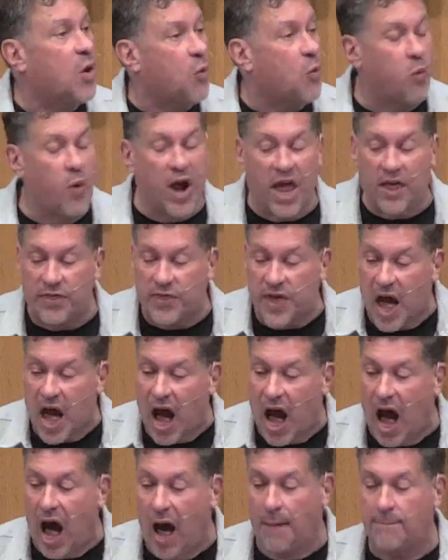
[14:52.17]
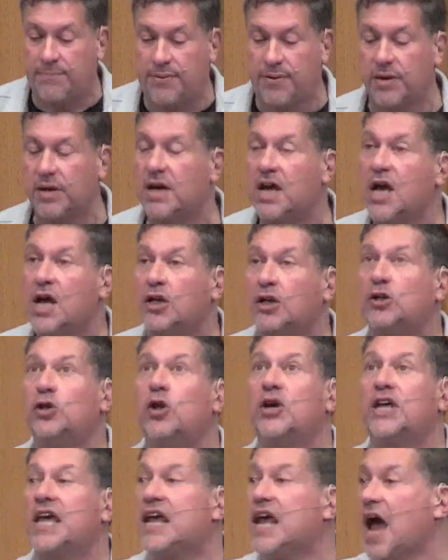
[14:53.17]
with up,
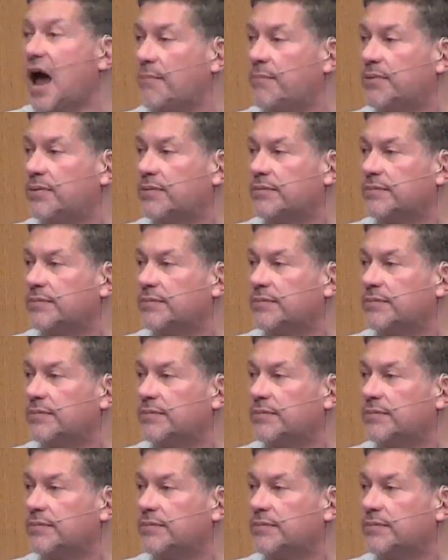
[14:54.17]
looking up.